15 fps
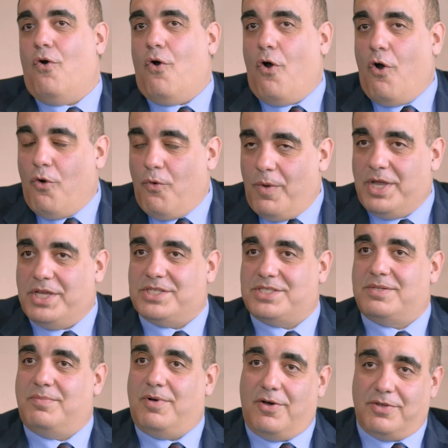
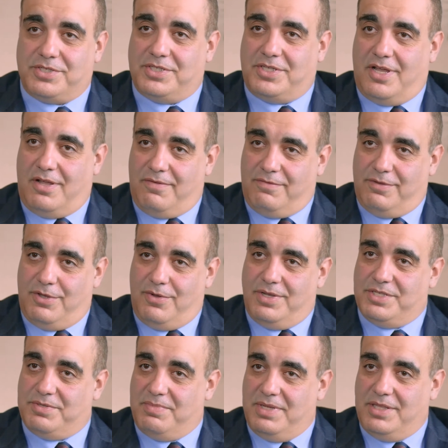always pulsatile flow
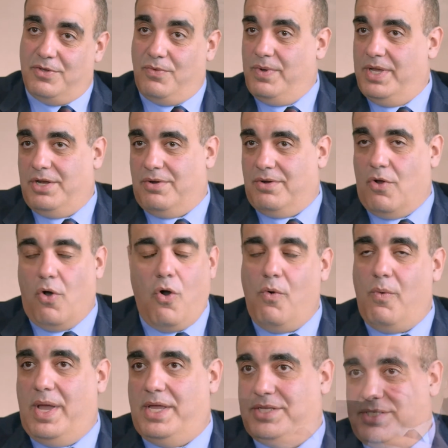has been the winner,
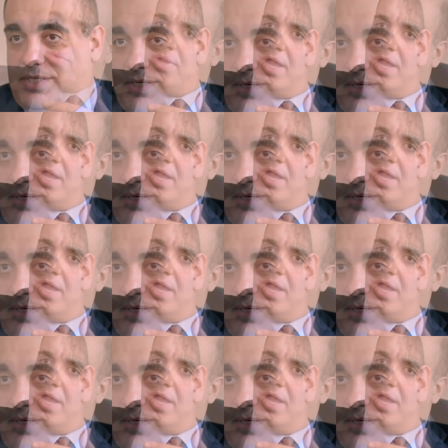always.